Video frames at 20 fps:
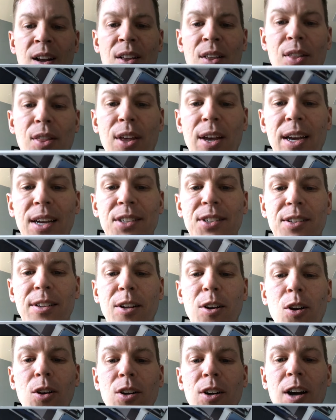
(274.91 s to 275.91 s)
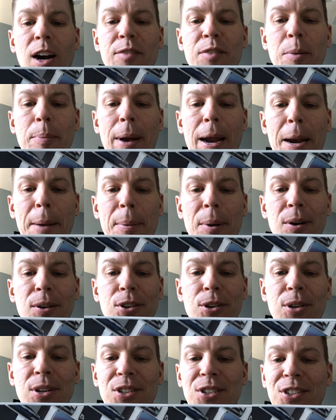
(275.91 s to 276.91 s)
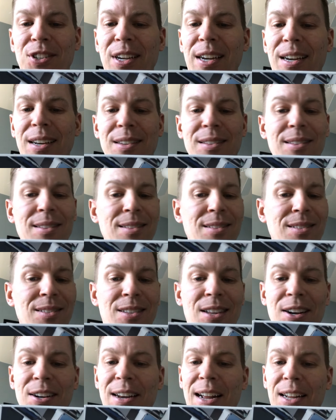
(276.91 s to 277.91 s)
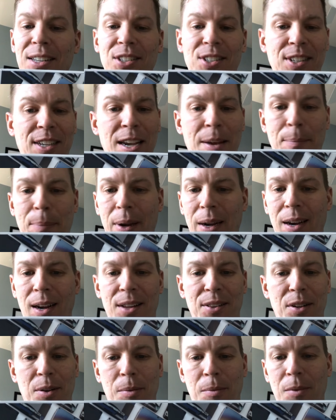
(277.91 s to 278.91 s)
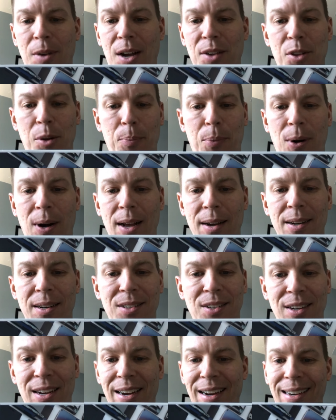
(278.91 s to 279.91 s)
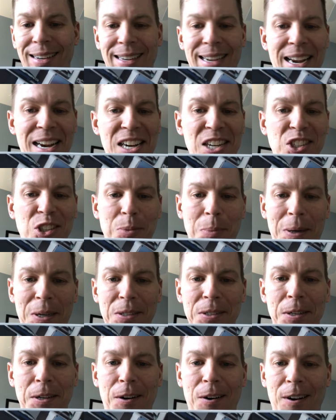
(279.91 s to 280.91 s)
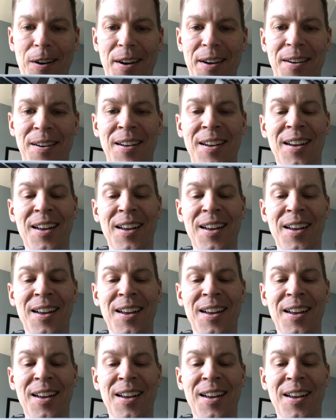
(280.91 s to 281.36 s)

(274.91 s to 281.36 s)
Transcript: this little cover paper, you can see they're not skimping on the product encasement, all right?